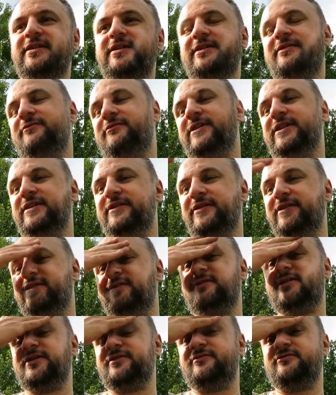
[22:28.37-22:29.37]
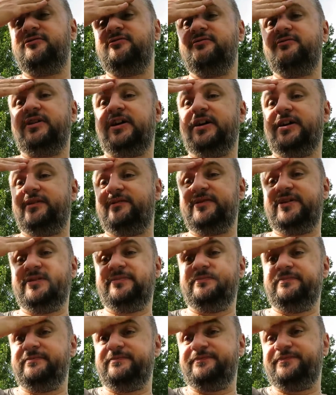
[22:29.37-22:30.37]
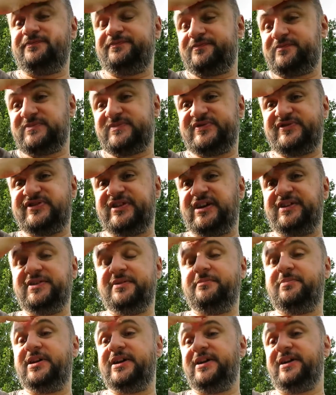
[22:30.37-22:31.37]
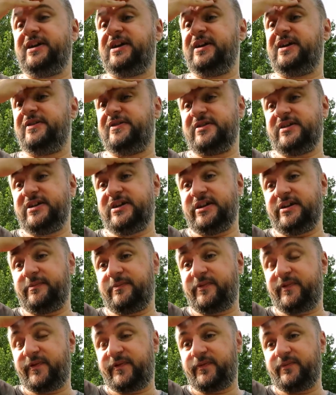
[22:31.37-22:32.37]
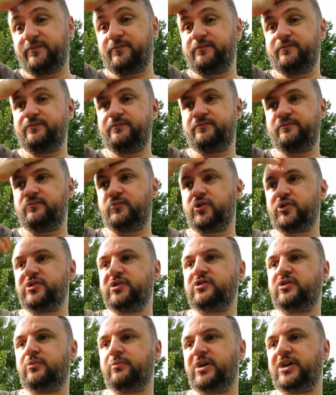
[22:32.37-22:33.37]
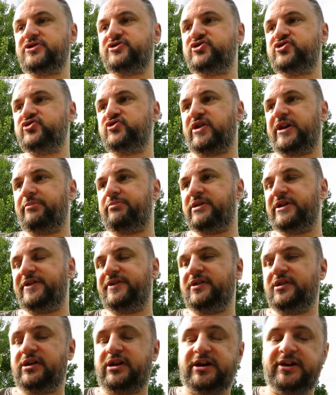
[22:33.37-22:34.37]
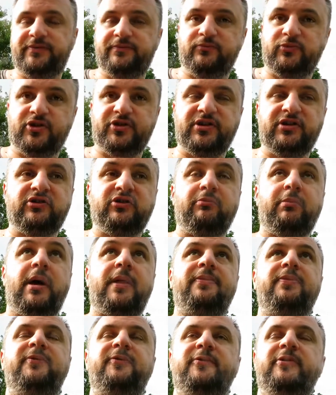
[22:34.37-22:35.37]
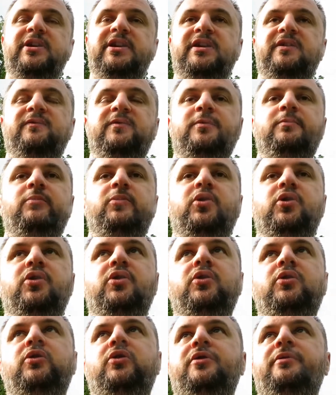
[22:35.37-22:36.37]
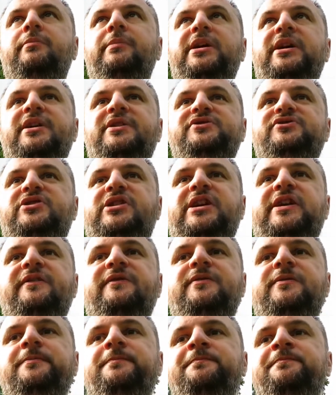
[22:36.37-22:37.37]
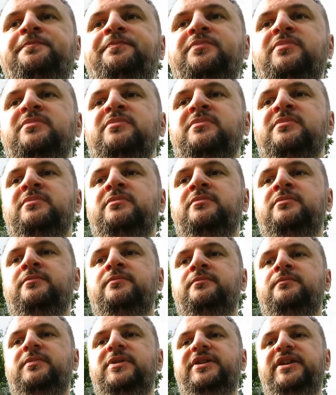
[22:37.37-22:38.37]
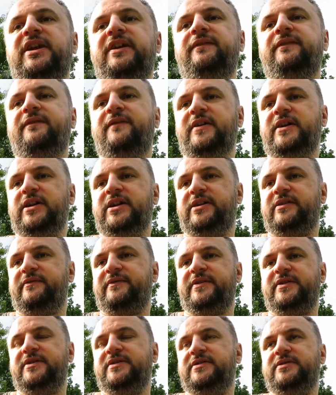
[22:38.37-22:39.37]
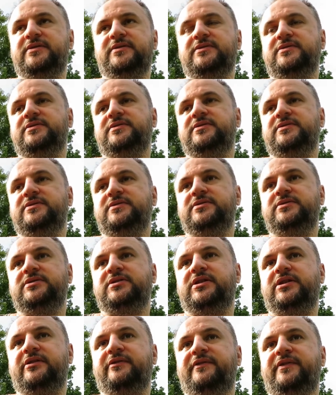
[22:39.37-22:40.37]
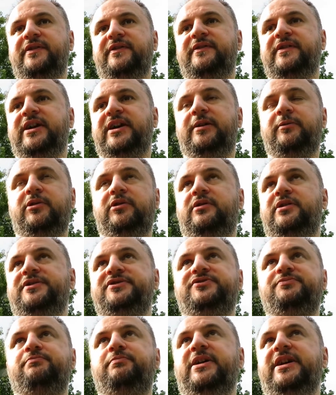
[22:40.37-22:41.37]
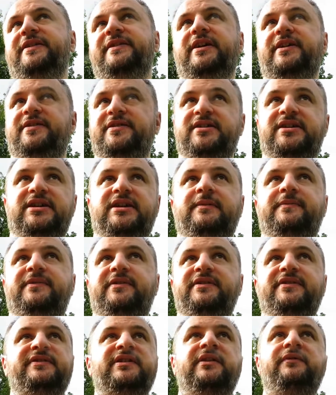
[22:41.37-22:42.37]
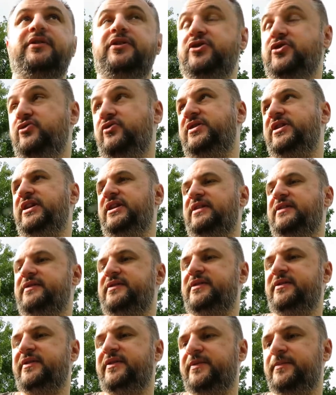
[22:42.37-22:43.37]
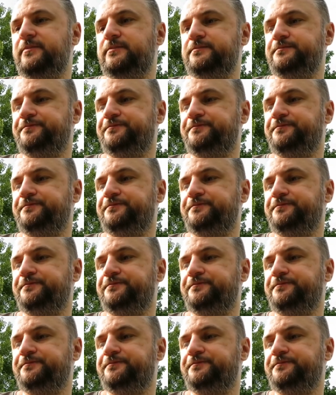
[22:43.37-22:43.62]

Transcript: And well, you know, I grew out of it, starting playing other games. Mortal Kombat 2 I played a lot, Mortal Kombat 3 even more on Mega Drive. But then I fell out of this game, you know. I played other games, I discovered new characters.